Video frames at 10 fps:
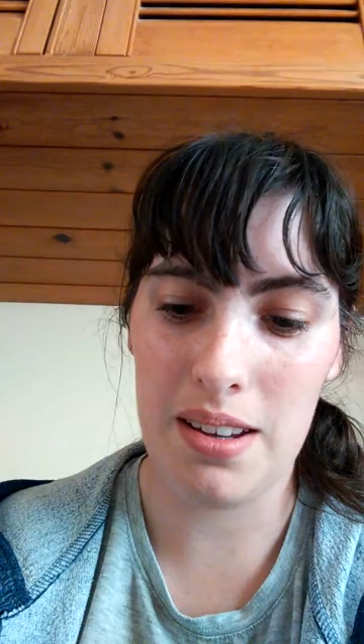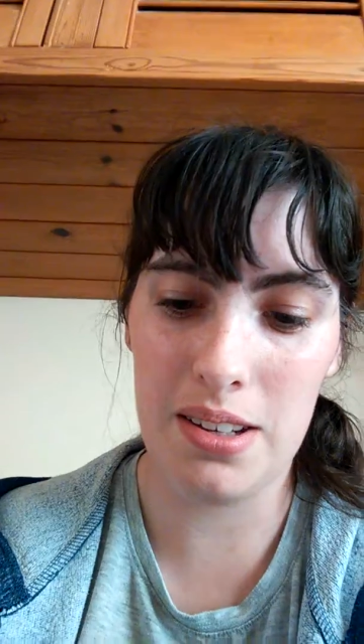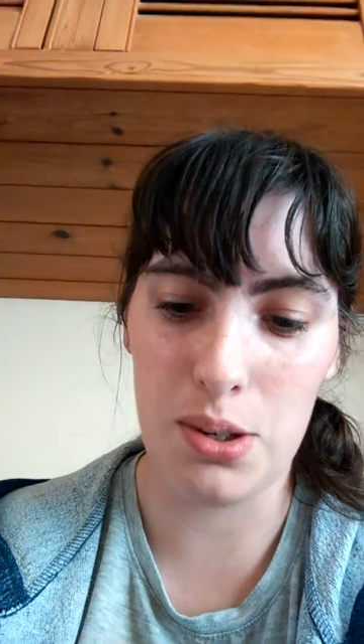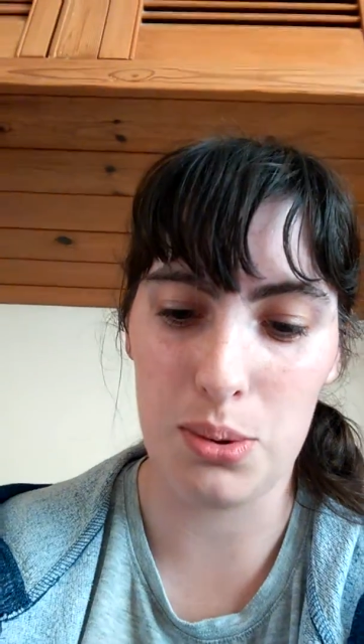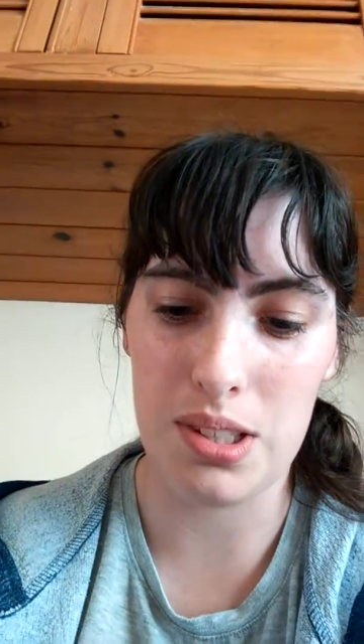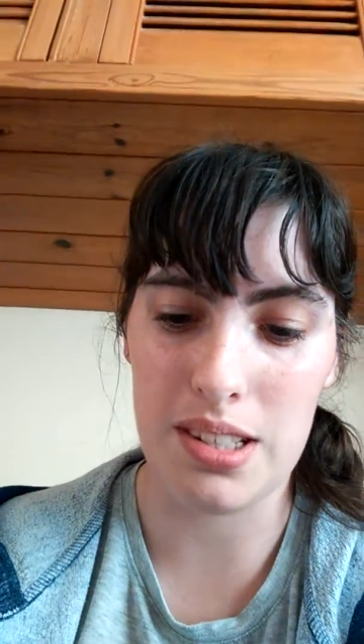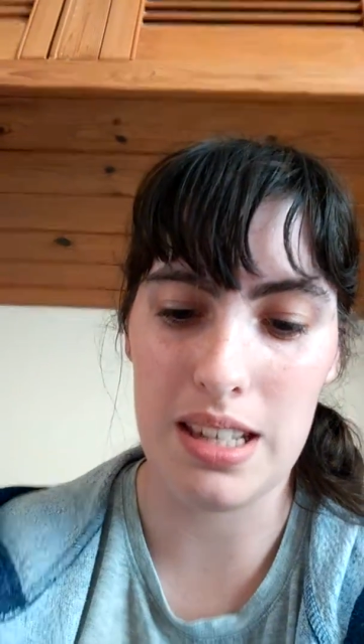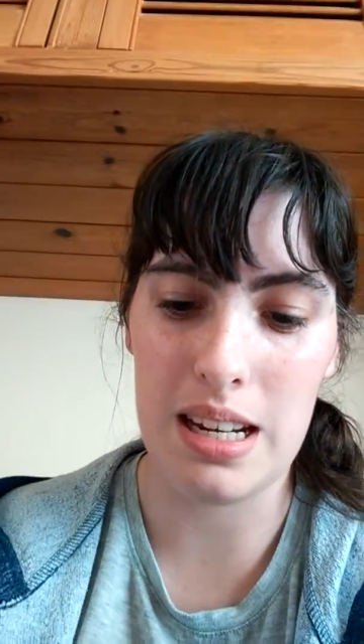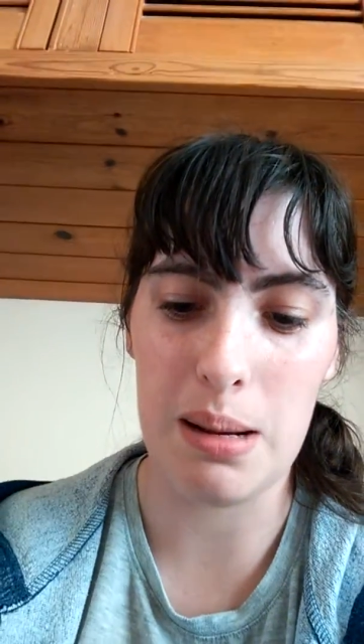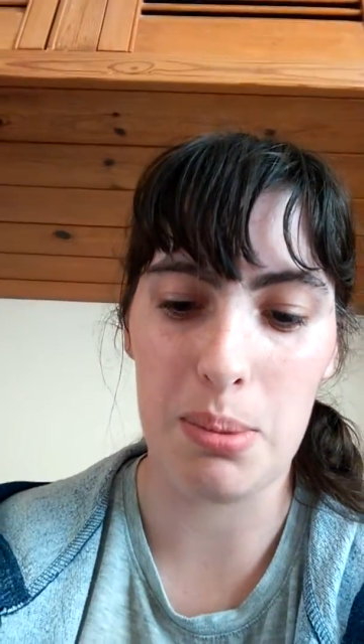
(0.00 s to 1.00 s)
Yours
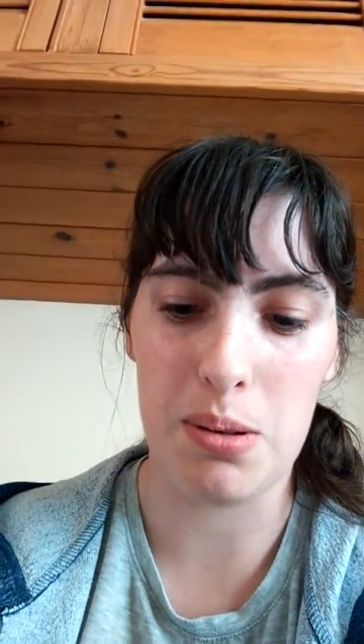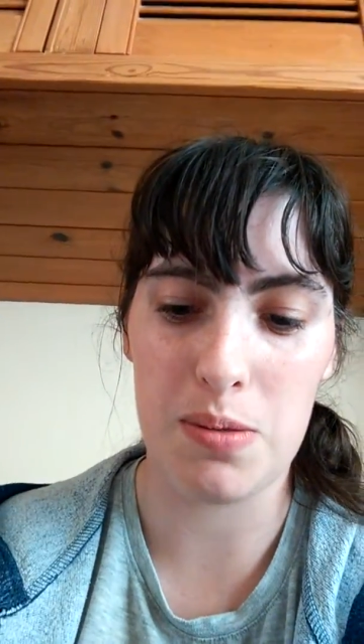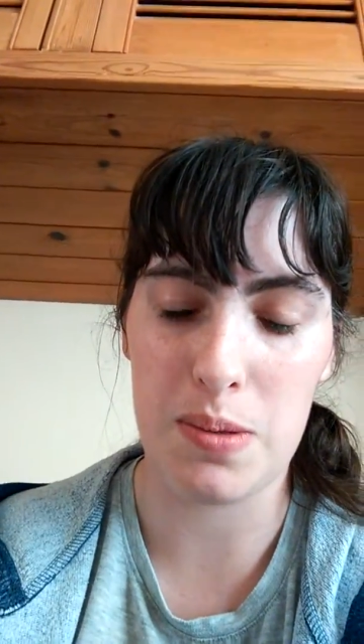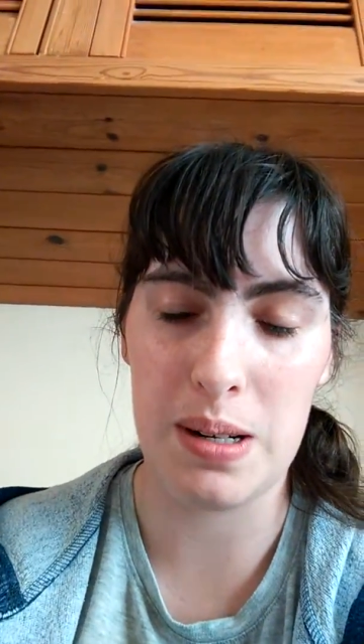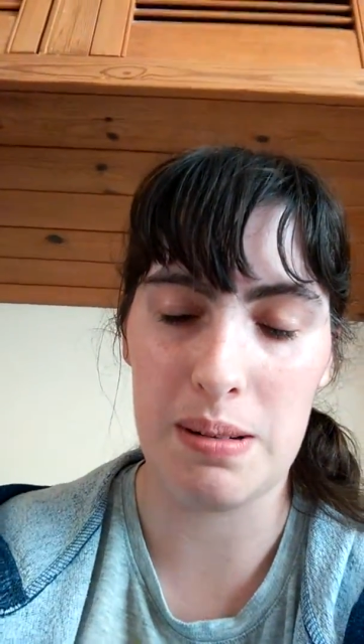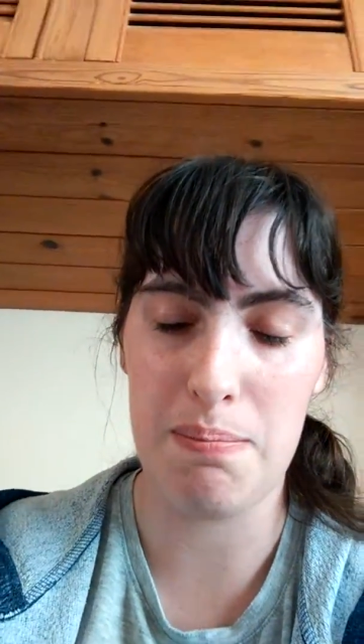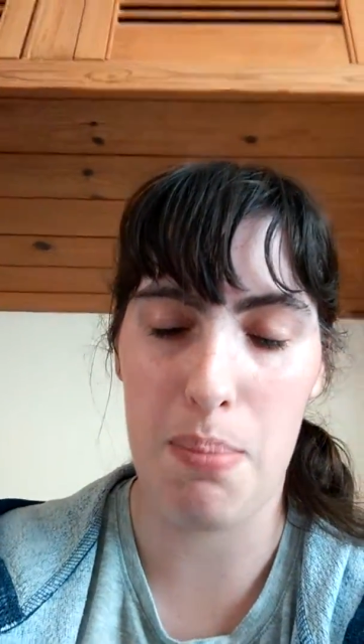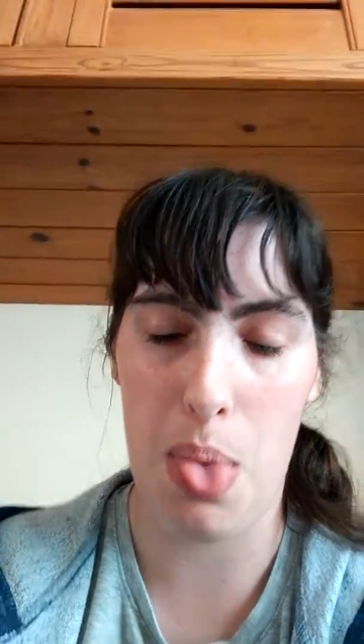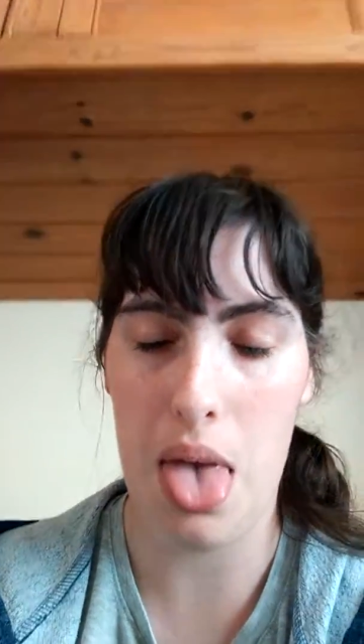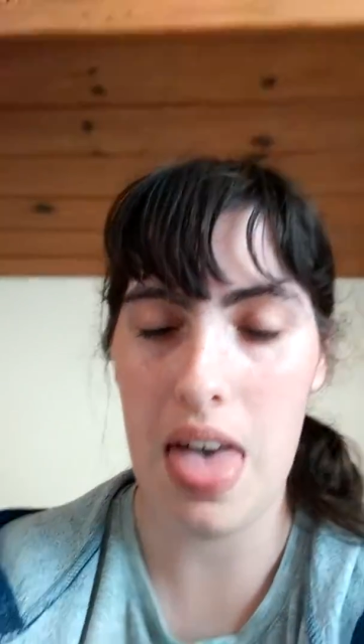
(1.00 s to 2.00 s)
sincerely, Bloomsbury.
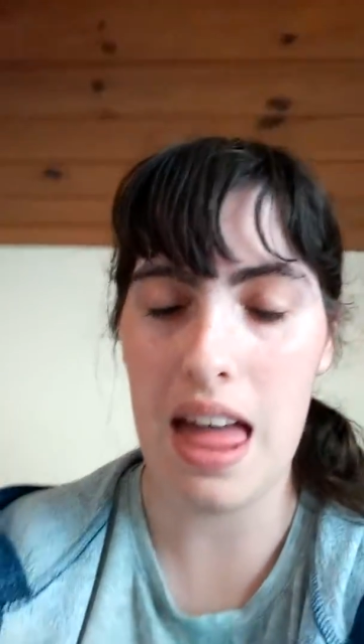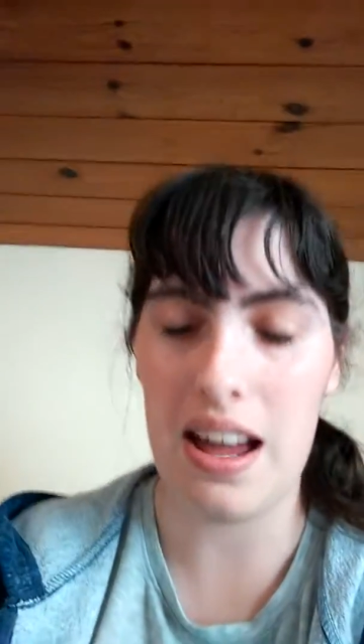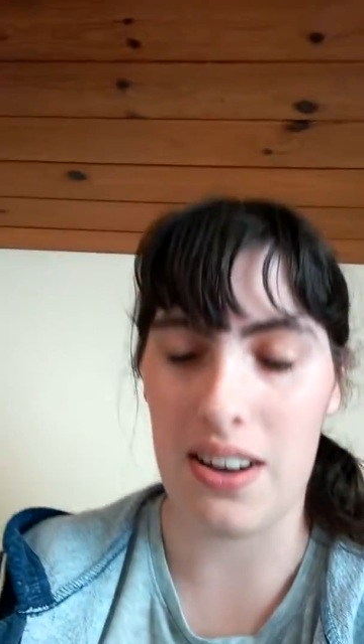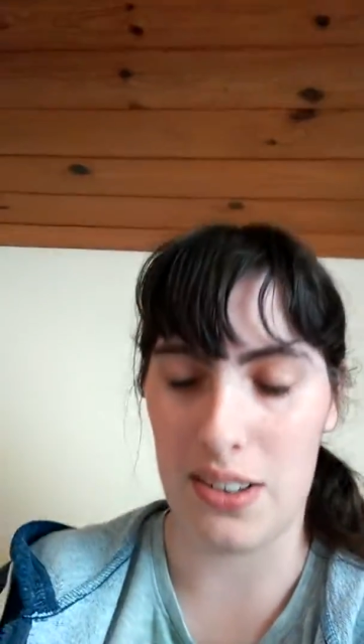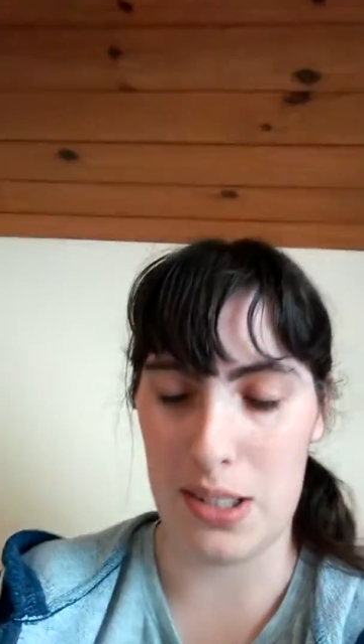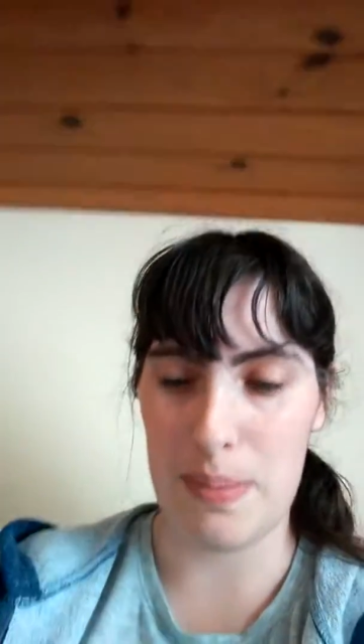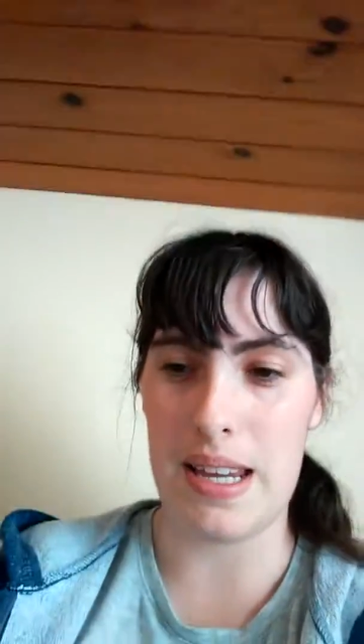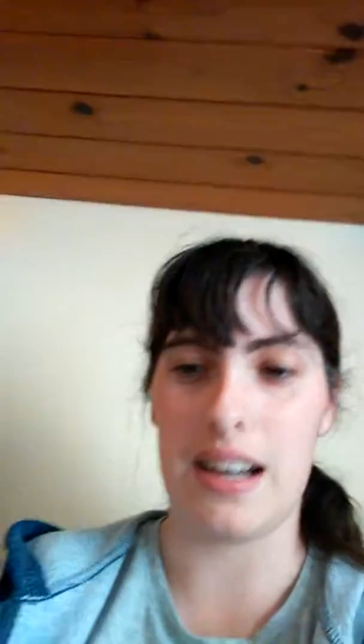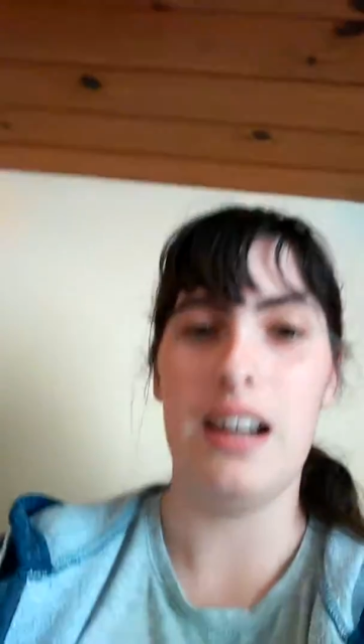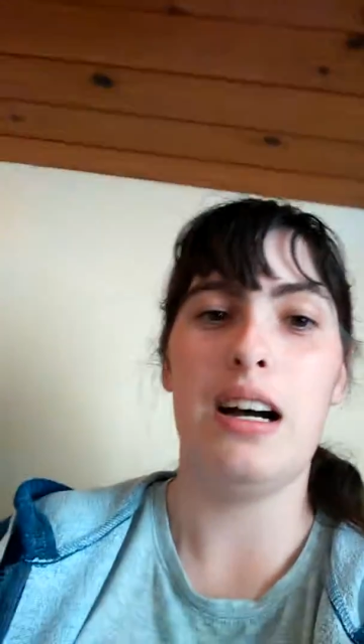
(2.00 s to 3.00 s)
Bleh, I can't speak.